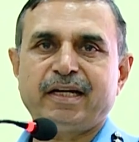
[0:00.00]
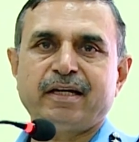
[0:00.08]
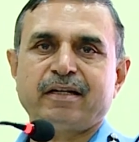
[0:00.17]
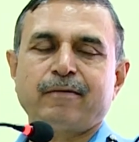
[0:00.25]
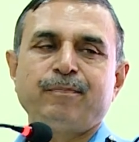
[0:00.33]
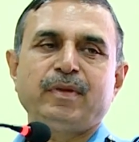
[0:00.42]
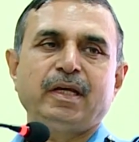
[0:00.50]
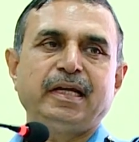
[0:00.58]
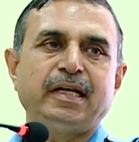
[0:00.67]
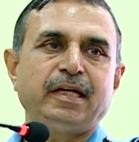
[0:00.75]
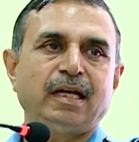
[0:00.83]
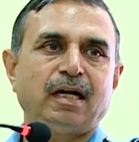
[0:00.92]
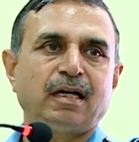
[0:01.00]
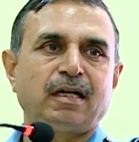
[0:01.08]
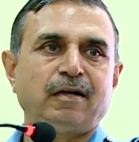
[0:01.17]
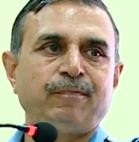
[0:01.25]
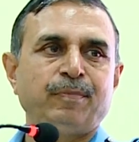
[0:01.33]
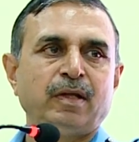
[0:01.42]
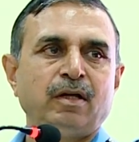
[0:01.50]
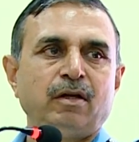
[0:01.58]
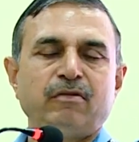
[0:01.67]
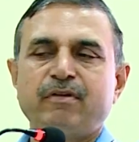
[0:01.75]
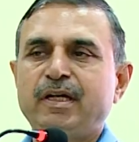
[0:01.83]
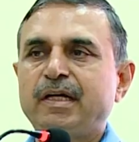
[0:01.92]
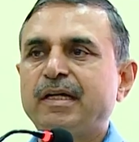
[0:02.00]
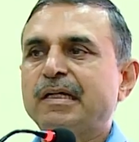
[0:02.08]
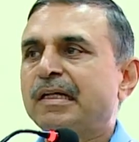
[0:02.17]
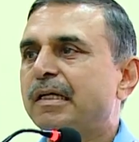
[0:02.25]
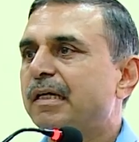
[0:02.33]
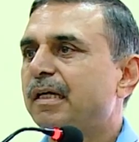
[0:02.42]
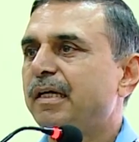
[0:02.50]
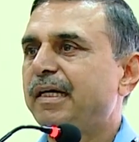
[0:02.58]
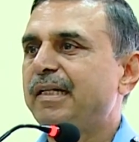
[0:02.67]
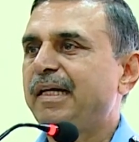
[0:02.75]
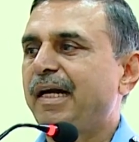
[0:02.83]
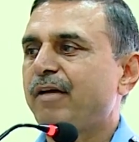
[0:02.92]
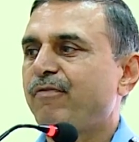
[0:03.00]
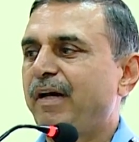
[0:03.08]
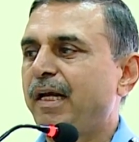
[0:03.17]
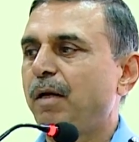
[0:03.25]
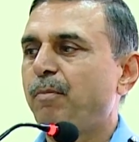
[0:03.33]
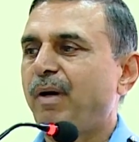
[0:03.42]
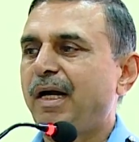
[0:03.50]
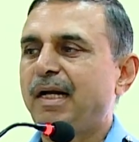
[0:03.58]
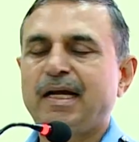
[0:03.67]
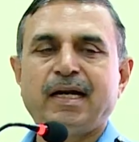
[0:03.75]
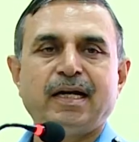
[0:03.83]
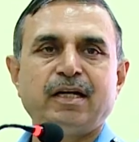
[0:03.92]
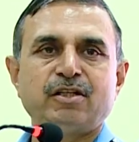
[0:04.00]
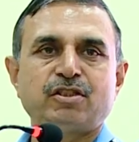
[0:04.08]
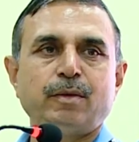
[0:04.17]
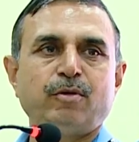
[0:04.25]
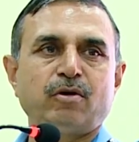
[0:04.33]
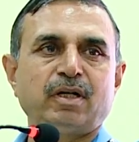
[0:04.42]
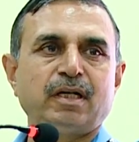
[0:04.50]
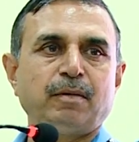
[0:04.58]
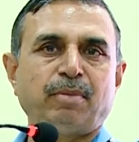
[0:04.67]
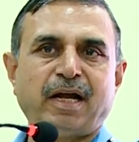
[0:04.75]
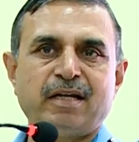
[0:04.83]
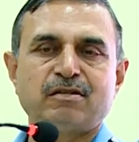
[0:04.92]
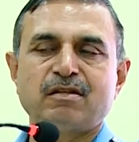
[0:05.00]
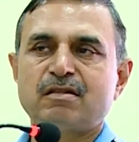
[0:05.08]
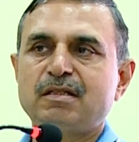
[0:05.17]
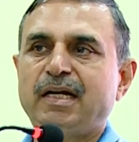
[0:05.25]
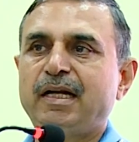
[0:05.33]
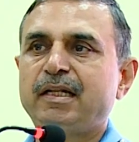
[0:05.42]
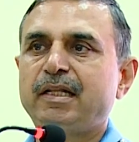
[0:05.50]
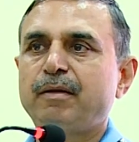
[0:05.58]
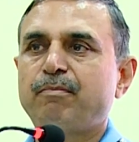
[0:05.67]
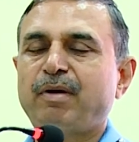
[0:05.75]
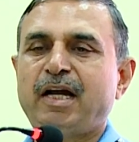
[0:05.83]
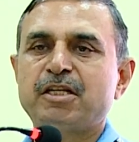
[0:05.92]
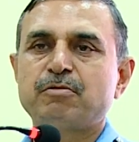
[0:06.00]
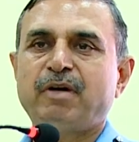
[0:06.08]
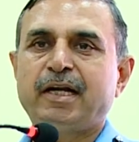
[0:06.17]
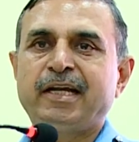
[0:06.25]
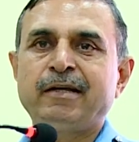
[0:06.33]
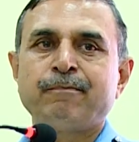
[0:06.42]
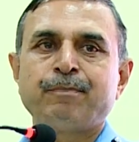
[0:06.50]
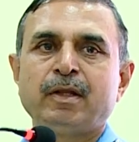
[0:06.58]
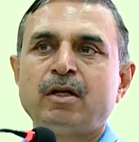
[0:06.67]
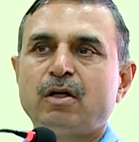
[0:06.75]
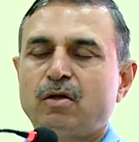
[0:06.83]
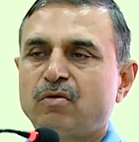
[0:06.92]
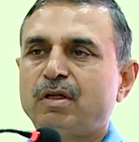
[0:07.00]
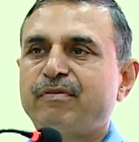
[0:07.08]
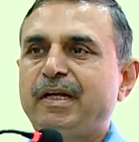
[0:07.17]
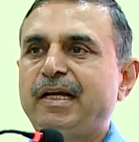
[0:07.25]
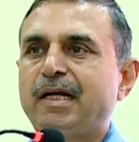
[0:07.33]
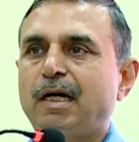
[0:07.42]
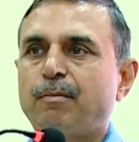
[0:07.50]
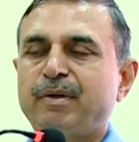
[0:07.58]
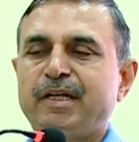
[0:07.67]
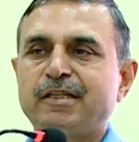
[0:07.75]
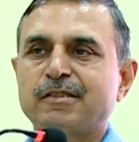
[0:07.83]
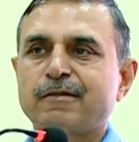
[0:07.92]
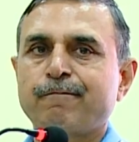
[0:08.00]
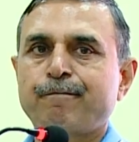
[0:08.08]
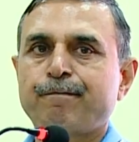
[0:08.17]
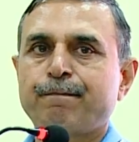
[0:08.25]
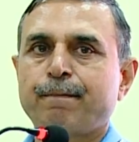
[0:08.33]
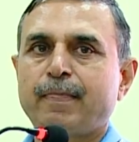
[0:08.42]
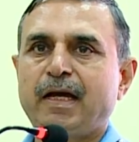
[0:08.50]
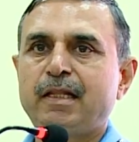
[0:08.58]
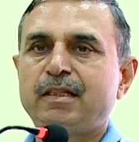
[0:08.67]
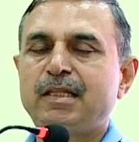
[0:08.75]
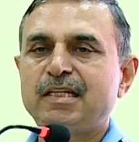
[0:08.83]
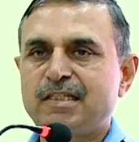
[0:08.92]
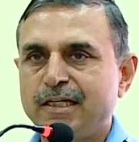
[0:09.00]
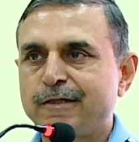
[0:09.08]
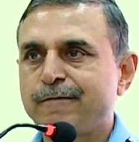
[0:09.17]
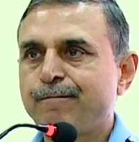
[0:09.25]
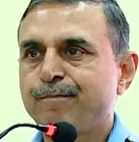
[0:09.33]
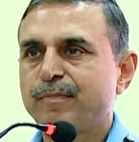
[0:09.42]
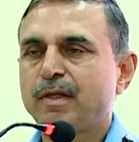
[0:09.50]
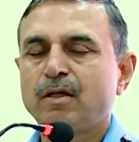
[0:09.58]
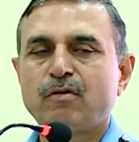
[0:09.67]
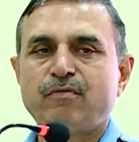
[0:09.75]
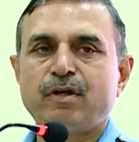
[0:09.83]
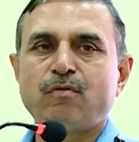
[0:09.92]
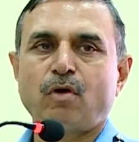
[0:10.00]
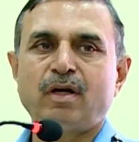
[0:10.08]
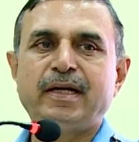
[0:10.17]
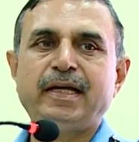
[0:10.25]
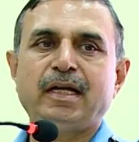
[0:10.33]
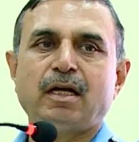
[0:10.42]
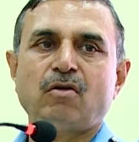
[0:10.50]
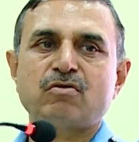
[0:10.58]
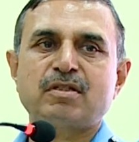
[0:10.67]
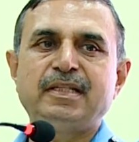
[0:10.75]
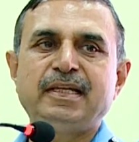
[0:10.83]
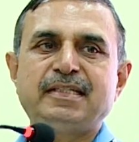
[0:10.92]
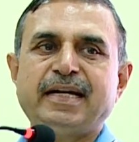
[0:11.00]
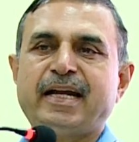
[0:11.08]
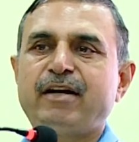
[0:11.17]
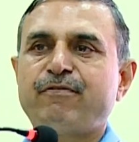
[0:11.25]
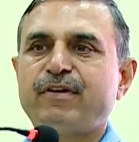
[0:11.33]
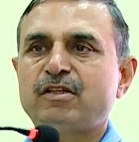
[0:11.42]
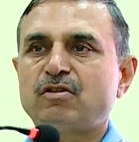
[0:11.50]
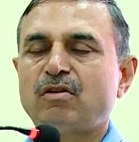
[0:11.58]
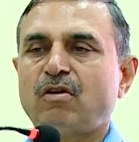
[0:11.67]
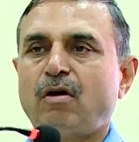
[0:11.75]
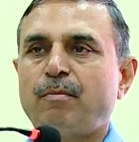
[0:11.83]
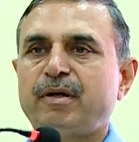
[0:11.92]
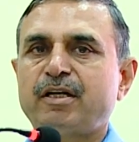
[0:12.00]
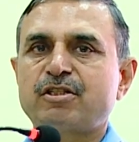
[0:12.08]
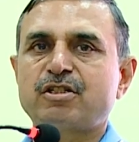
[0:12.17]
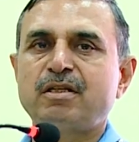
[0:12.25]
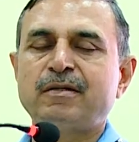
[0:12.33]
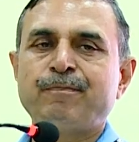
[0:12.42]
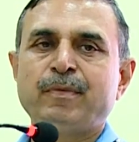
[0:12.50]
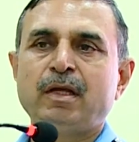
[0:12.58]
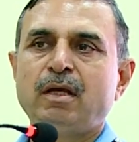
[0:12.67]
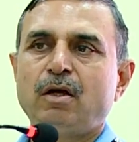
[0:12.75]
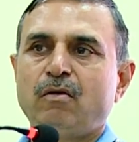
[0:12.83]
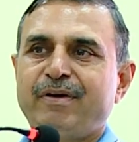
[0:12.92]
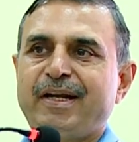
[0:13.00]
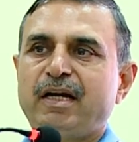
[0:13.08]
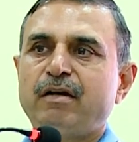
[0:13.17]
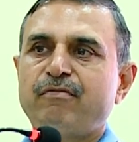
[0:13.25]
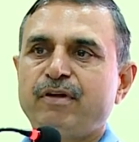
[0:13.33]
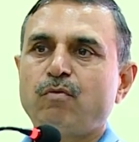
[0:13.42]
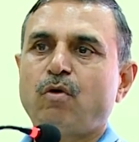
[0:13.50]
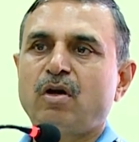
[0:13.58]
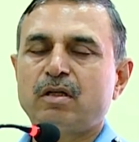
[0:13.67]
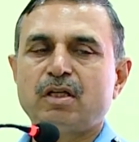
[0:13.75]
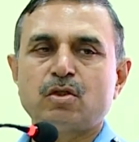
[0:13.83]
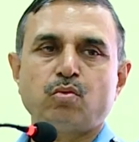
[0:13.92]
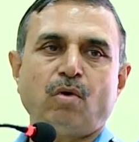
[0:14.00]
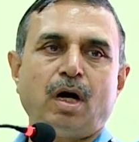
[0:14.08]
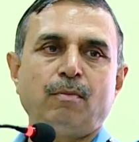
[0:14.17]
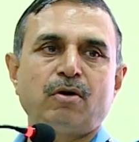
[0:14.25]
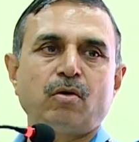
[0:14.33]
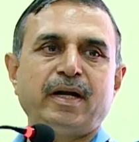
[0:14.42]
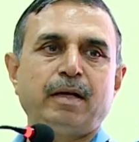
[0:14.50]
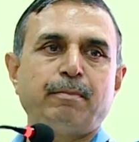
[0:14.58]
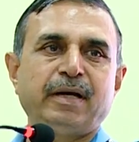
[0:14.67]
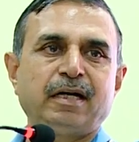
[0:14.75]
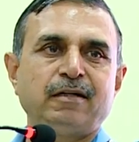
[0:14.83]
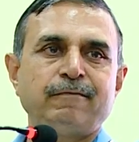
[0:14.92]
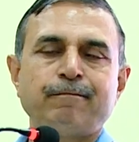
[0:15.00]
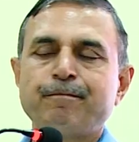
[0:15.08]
here in Yelahanka, we did that final part and distributed the prizes and the prize money to the winning companies. And this year, we have already announced the second phase of the competition, wherein we want the swarm to get bigger,